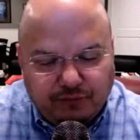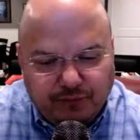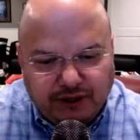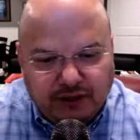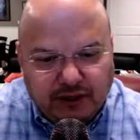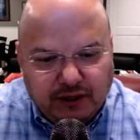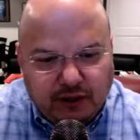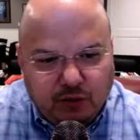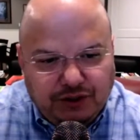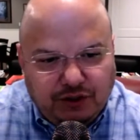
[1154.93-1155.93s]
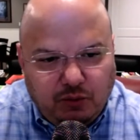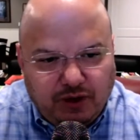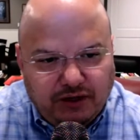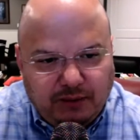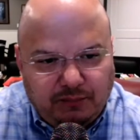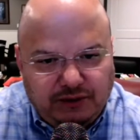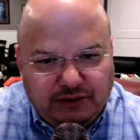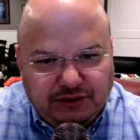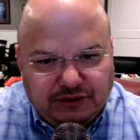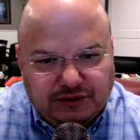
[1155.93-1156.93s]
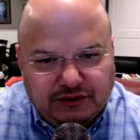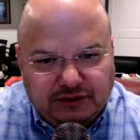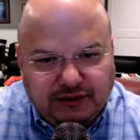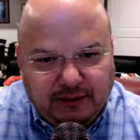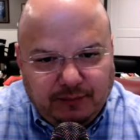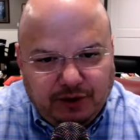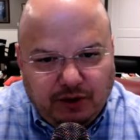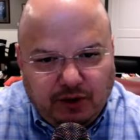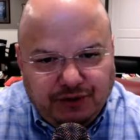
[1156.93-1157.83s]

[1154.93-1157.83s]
but we don't want to completely just let them go.